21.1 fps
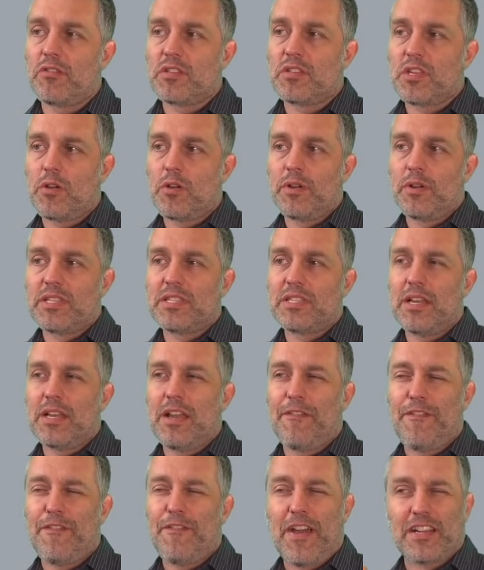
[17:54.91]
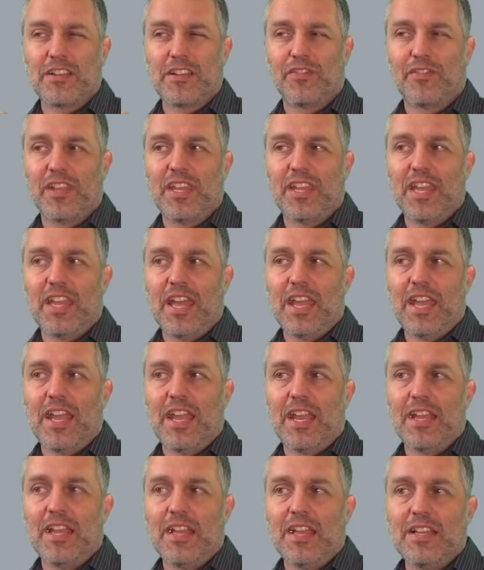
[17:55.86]
So it's effectively
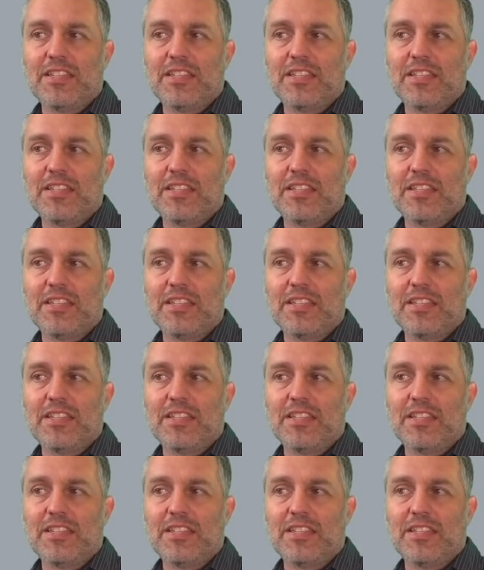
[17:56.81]
a